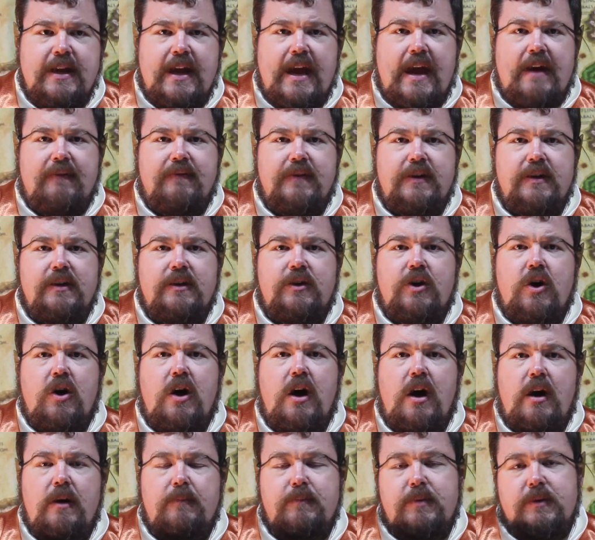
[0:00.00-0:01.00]
having
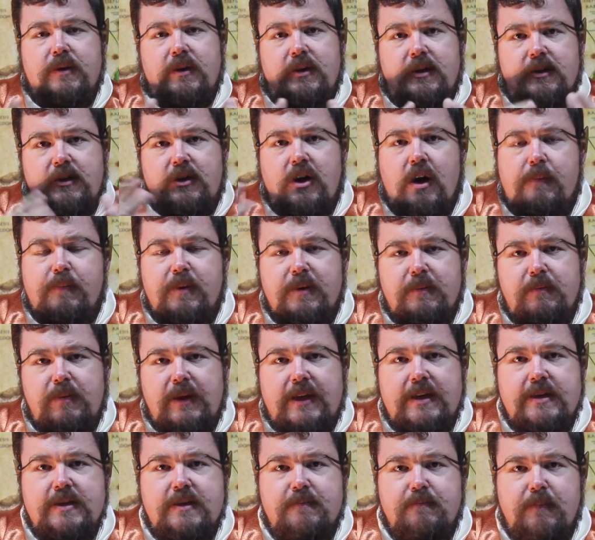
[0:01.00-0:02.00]

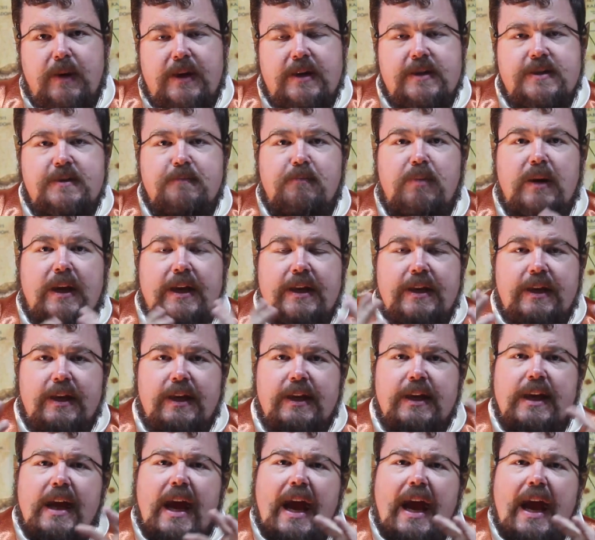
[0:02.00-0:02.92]
copper-based blood?